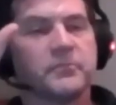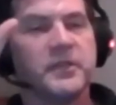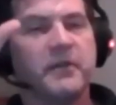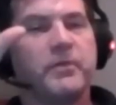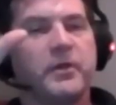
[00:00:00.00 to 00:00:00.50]

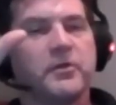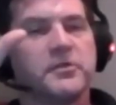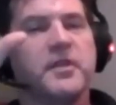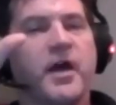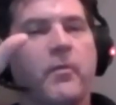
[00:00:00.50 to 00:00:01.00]
said
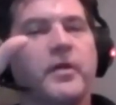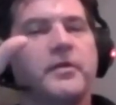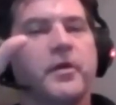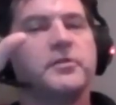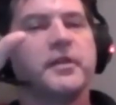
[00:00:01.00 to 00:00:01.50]
because no one
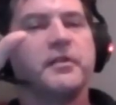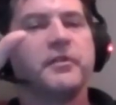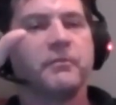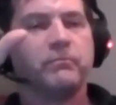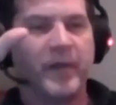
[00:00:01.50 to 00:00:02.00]
knows
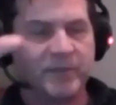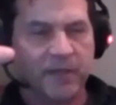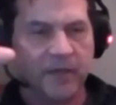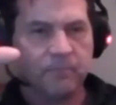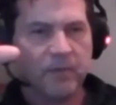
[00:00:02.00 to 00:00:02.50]
anything
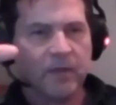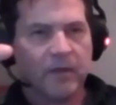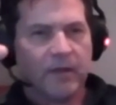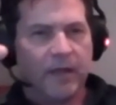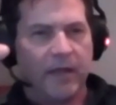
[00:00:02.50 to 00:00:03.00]
better,
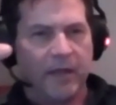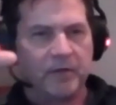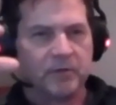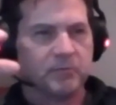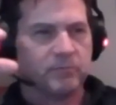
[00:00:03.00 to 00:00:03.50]

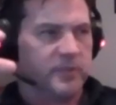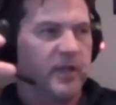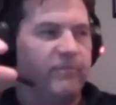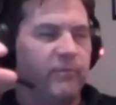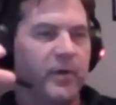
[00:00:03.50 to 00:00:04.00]
and
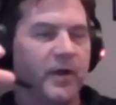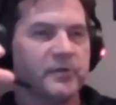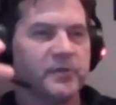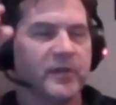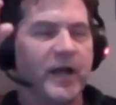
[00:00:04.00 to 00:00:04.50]

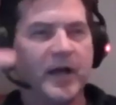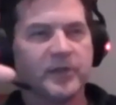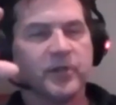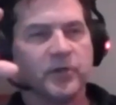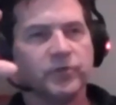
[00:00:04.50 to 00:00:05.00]
cypherpunks and
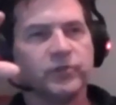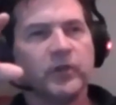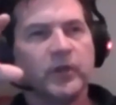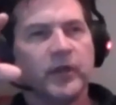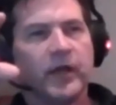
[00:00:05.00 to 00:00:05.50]
assholes
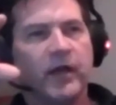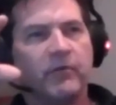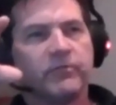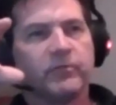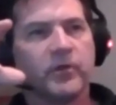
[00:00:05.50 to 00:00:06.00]

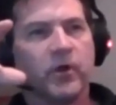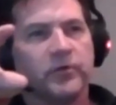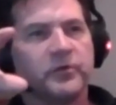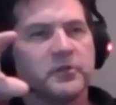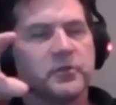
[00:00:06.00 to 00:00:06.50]
have
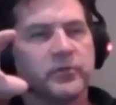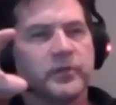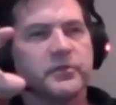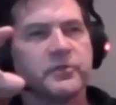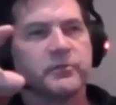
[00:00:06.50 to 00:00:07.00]
gotten into
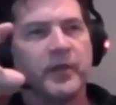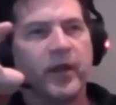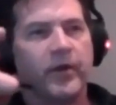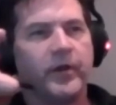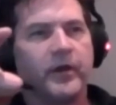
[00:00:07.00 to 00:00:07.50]
this
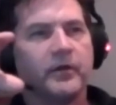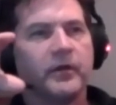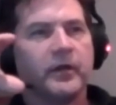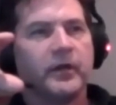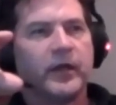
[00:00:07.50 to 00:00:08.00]
area
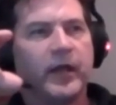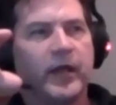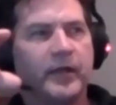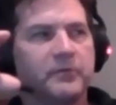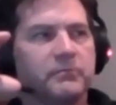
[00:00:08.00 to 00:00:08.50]

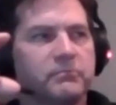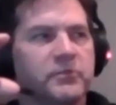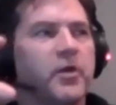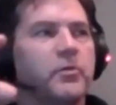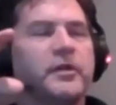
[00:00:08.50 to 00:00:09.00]
and
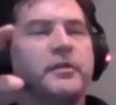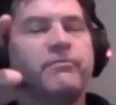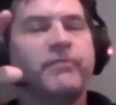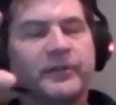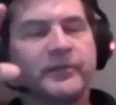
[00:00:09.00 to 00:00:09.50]
totally
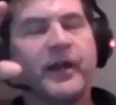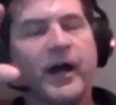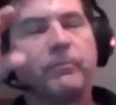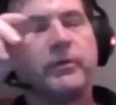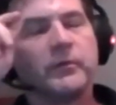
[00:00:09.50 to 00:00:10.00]
fucked it
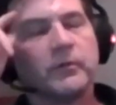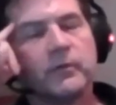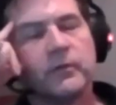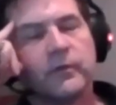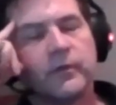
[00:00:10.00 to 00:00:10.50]
up.
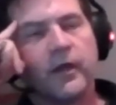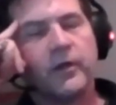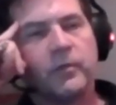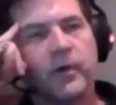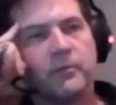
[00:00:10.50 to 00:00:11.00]
The
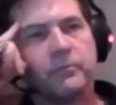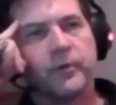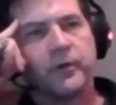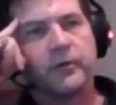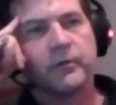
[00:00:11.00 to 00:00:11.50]
only way to
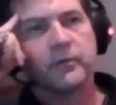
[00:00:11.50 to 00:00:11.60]
put it.